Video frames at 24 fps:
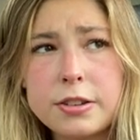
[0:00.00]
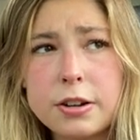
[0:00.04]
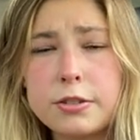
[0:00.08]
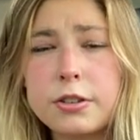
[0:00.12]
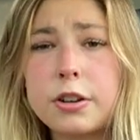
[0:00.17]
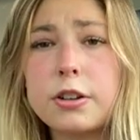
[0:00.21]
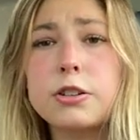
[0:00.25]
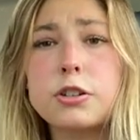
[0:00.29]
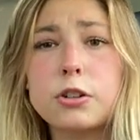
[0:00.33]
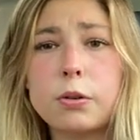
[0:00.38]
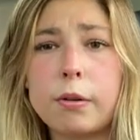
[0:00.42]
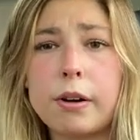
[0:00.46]
there's
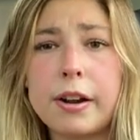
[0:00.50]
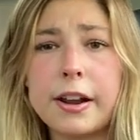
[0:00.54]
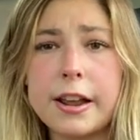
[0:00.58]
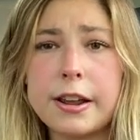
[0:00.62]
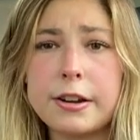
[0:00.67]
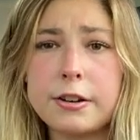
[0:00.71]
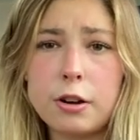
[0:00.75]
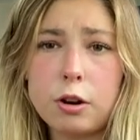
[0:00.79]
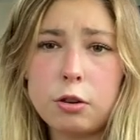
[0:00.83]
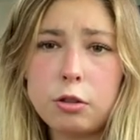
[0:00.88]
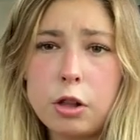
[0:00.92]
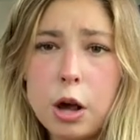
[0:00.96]
a joint
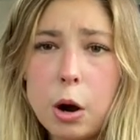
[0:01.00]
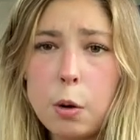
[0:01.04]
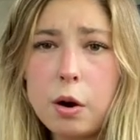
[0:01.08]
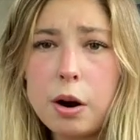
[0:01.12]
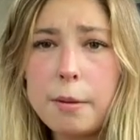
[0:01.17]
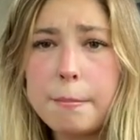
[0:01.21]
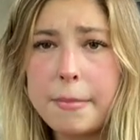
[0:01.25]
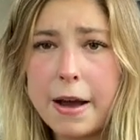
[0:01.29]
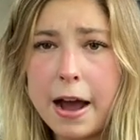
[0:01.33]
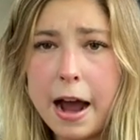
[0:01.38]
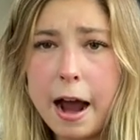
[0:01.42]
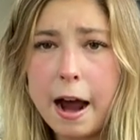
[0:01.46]
in your lower
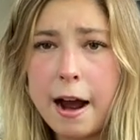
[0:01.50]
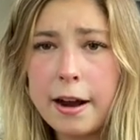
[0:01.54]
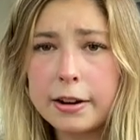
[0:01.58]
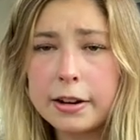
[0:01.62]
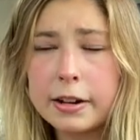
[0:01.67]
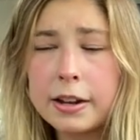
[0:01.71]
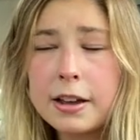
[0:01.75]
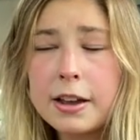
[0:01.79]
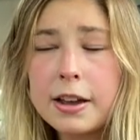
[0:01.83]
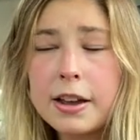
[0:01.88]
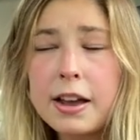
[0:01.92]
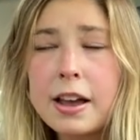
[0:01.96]

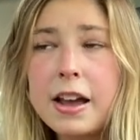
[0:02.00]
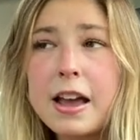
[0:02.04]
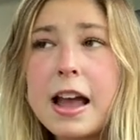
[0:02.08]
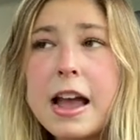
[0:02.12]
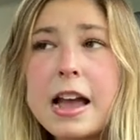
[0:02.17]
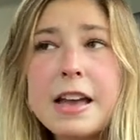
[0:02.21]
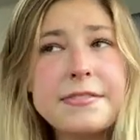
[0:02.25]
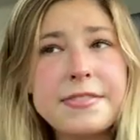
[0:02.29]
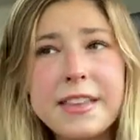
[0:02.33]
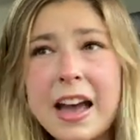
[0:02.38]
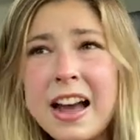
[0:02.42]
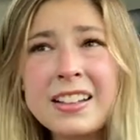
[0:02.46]
back
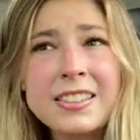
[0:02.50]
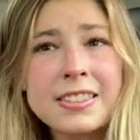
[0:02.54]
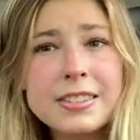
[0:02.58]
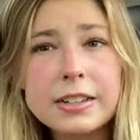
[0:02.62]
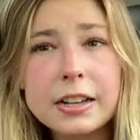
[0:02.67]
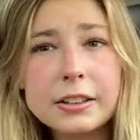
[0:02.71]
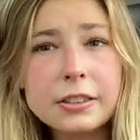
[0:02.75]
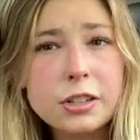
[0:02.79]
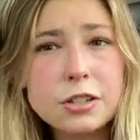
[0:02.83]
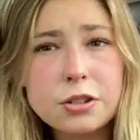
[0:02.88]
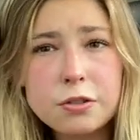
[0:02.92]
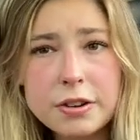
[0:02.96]
and that's
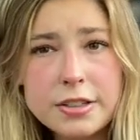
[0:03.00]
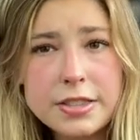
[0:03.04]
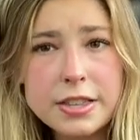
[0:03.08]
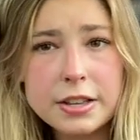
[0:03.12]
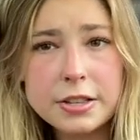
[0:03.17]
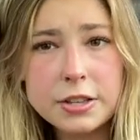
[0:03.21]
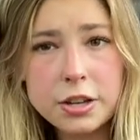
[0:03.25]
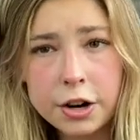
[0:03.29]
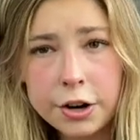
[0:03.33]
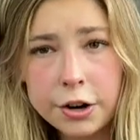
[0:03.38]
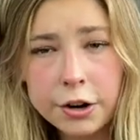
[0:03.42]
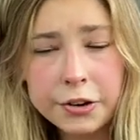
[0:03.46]
not the joint
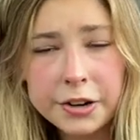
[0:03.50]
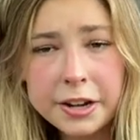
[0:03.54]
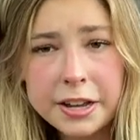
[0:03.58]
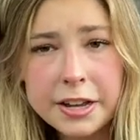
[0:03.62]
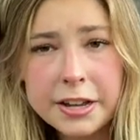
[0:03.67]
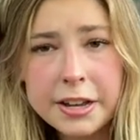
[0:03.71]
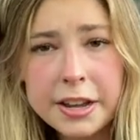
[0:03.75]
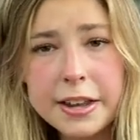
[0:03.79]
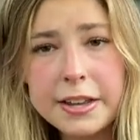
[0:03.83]
that's hurting.